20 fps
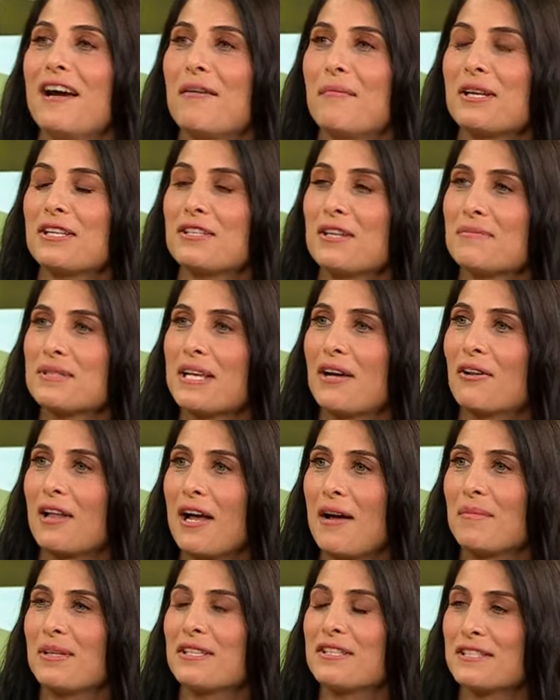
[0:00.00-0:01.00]
how many times I'll
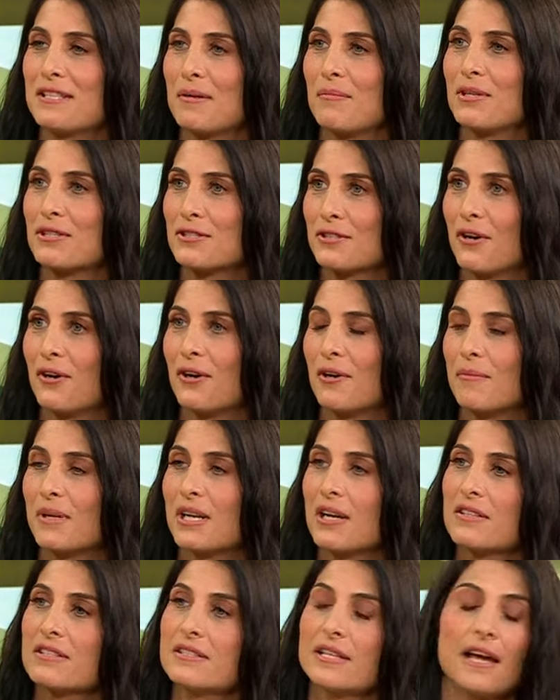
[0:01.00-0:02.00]
come into someone's home and
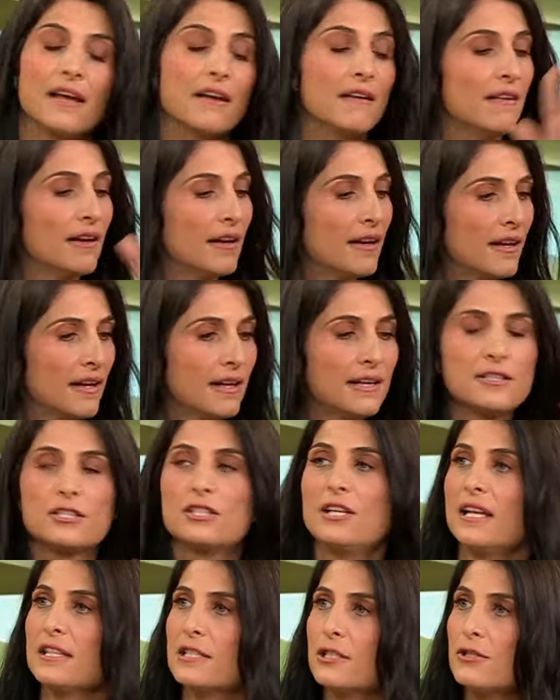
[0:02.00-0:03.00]
I'll say,
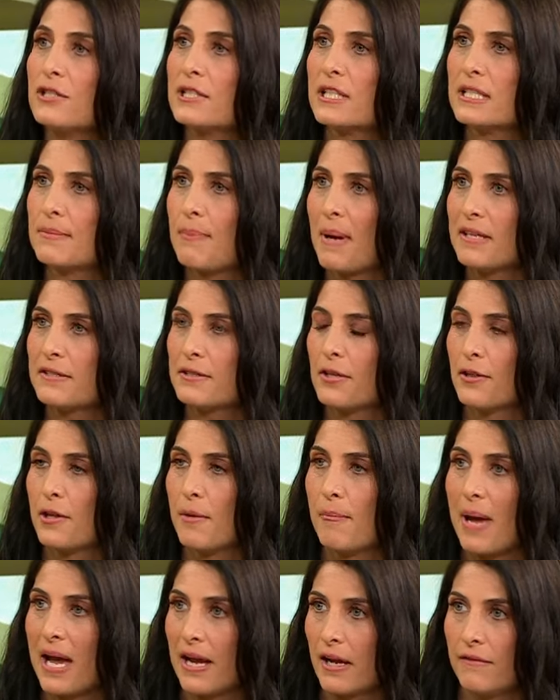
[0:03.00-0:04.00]
let's use the space on the
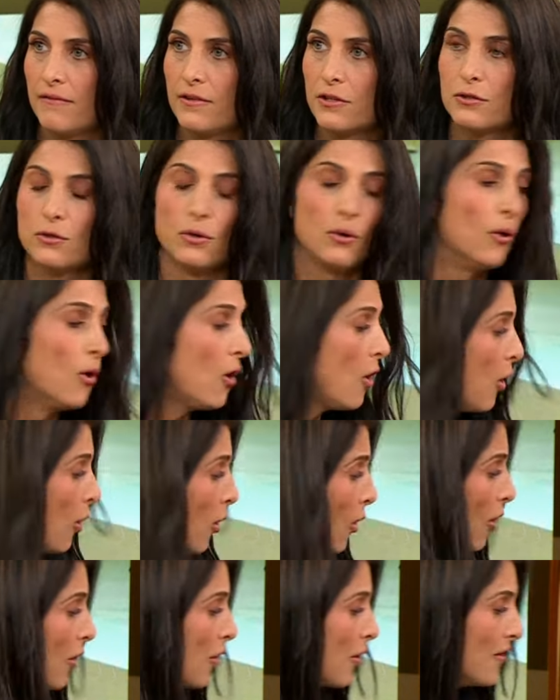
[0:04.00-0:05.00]
back of a door
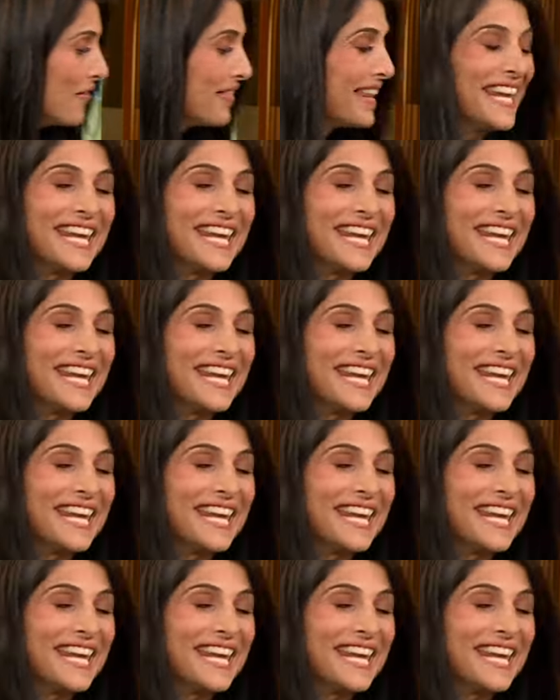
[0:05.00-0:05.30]
or on the